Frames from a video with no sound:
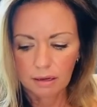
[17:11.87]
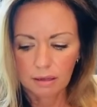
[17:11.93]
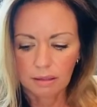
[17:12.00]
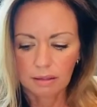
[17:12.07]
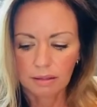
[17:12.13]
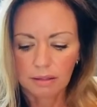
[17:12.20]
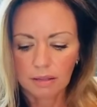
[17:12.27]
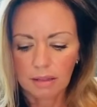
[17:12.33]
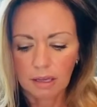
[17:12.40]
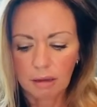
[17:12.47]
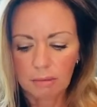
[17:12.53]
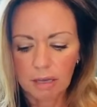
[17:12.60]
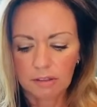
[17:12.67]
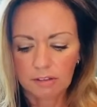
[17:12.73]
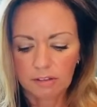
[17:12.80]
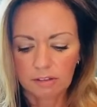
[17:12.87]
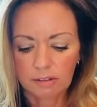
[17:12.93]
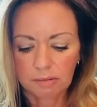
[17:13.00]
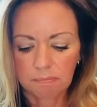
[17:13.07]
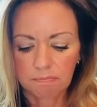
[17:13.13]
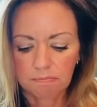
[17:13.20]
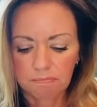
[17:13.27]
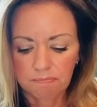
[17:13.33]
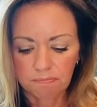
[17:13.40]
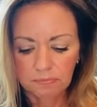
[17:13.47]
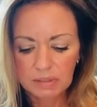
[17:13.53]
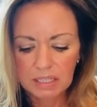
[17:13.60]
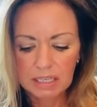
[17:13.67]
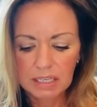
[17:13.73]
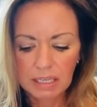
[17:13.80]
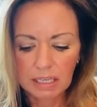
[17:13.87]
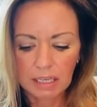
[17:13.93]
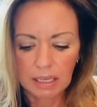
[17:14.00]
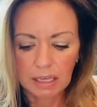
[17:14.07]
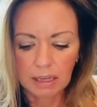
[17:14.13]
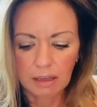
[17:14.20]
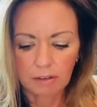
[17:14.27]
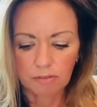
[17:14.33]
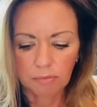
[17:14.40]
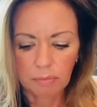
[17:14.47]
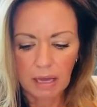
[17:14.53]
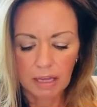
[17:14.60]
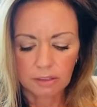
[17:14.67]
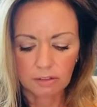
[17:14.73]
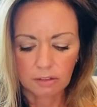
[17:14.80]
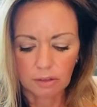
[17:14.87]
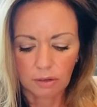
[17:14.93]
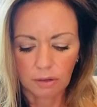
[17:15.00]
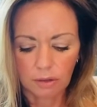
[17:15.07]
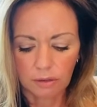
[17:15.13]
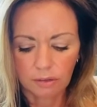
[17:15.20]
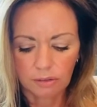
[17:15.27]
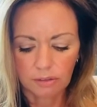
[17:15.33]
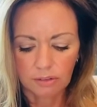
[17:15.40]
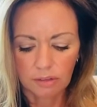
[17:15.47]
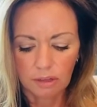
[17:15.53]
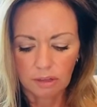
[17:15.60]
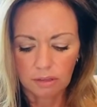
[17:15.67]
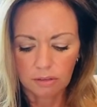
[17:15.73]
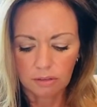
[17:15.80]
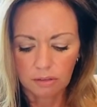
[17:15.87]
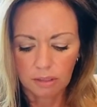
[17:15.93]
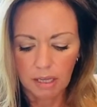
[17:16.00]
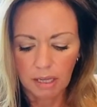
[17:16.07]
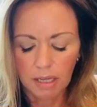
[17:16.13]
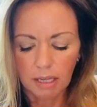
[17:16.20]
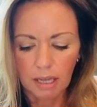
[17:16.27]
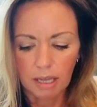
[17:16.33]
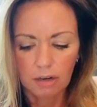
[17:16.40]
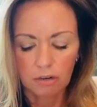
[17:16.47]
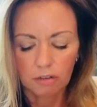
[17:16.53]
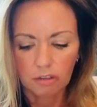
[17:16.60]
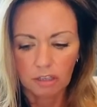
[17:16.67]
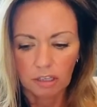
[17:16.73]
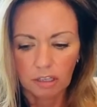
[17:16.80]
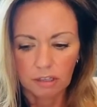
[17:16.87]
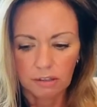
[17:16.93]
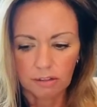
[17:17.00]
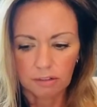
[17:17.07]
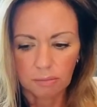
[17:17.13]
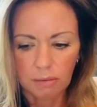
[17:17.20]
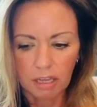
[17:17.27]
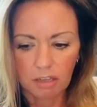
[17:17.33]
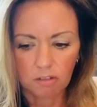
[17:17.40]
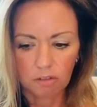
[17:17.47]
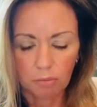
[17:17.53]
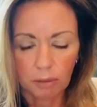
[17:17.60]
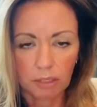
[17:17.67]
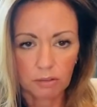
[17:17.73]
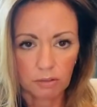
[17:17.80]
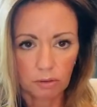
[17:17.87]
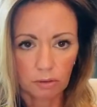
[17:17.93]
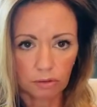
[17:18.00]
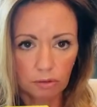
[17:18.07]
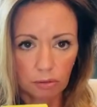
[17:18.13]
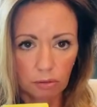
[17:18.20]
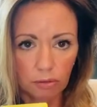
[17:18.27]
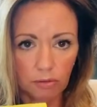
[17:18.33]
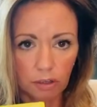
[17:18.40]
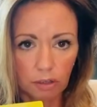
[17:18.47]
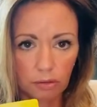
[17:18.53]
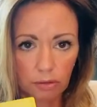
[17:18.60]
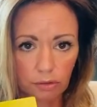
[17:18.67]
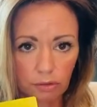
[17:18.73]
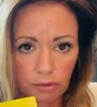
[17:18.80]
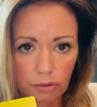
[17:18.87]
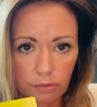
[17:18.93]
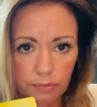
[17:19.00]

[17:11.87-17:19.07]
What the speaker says: The thing about this King of Pentacles underlying energy is the Page of Pentacles in reverse.